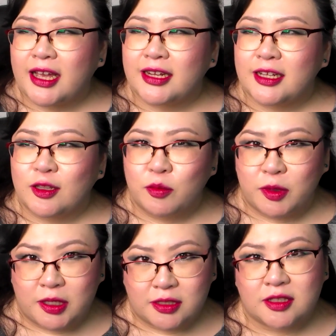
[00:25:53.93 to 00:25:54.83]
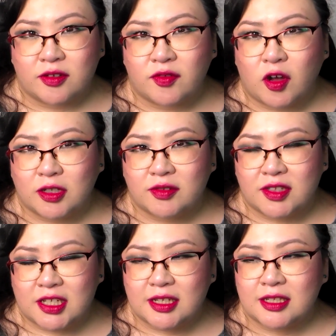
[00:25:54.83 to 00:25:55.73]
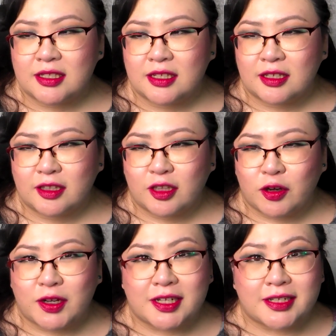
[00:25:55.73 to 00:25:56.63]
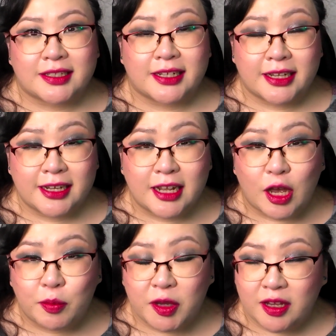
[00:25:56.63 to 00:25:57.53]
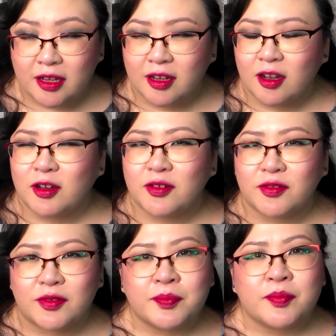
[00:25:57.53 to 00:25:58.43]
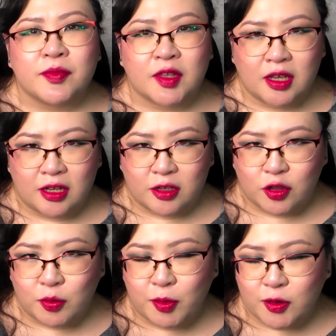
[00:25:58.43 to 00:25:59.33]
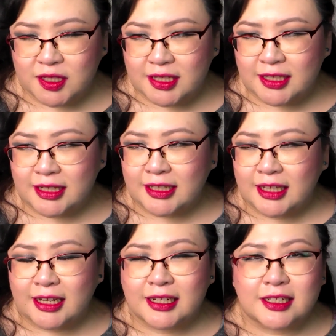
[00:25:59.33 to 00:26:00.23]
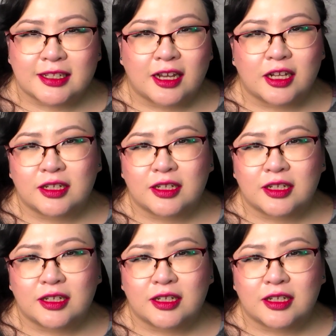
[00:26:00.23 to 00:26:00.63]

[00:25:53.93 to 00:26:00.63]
And in the midst of all of this, there is a kidnapping of another person that is kind